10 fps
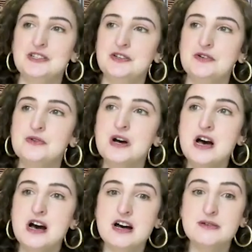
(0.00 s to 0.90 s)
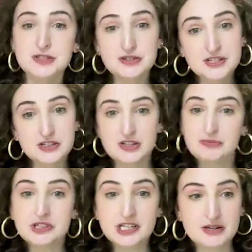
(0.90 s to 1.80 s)
So students are
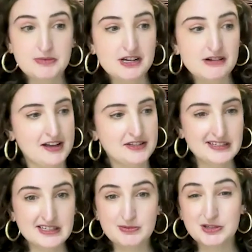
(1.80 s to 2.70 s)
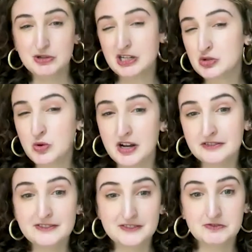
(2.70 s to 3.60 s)
typically going to be in classes between 12
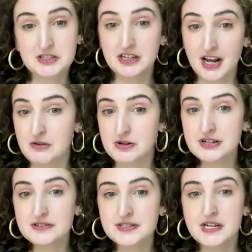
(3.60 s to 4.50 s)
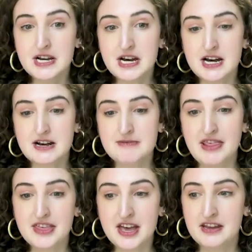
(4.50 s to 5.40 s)
and 15 hours.
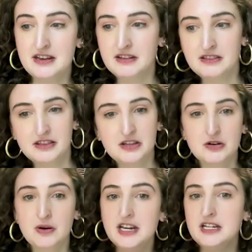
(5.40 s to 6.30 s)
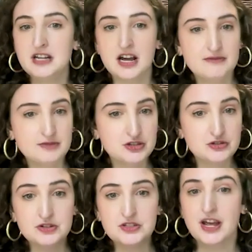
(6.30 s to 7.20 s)
And then any time
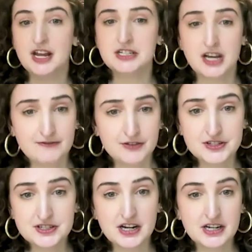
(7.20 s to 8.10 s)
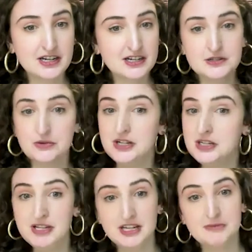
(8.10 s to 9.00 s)
any time for studying is going to
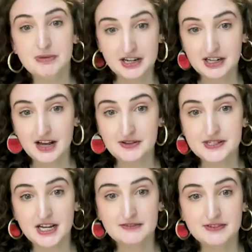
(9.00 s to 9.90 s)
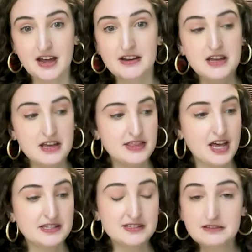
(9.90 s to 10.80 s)
be independent outside of that.
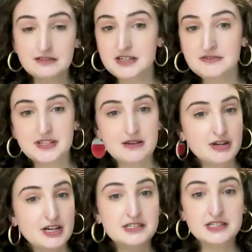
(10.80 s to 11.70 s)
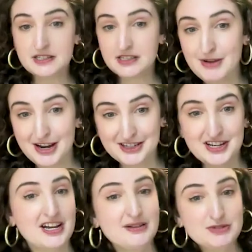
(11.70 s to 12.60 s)
That still leaves them a decent amount of
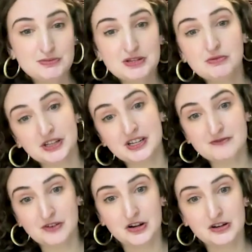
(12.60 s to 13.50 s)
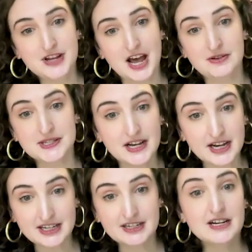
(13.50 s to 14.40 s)
time to be really involved
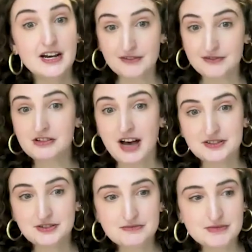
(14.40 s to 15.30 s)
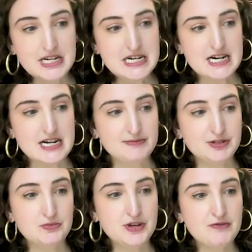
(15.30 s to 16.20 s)
outside of the classroom.
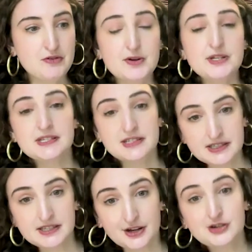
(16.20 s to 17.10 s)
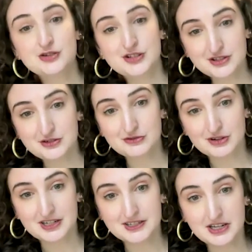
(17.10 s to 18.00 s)
So we have over 600 student
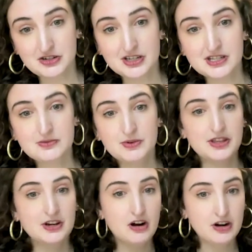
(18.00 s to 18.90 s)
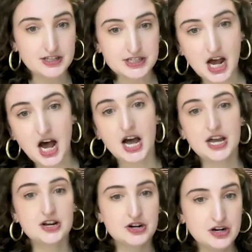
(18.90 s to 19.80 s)
organizations within our
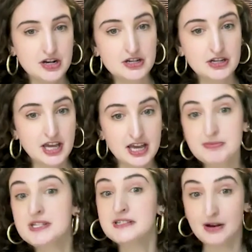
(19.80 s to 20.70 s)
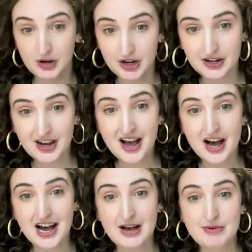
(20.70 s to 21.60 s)
entire campus network.
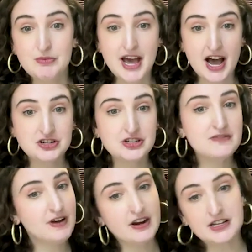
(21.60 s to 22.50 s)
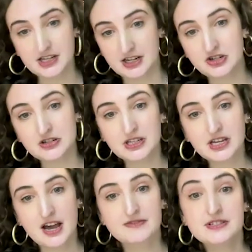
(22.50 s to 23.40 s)
And we actually very intentionally
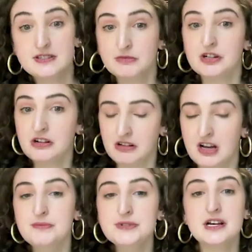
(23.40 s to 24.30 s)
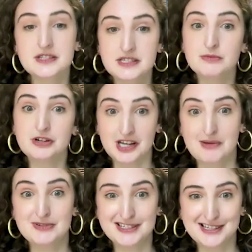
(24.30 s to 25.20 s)
have similar clubs on similar
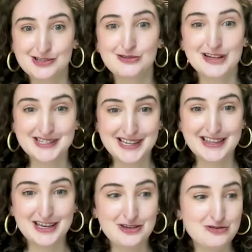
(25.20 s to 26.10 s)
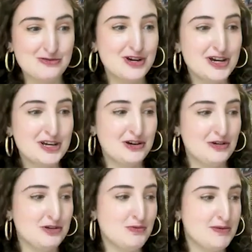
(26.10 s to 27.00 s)
campuses. So let's say that you
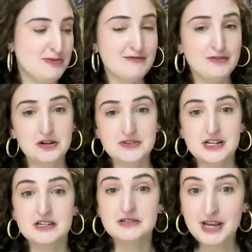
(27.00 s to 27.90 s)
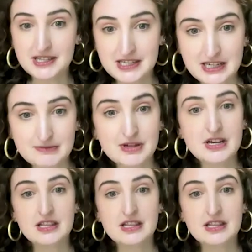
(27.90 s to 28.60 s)
want to be involved in a debate team.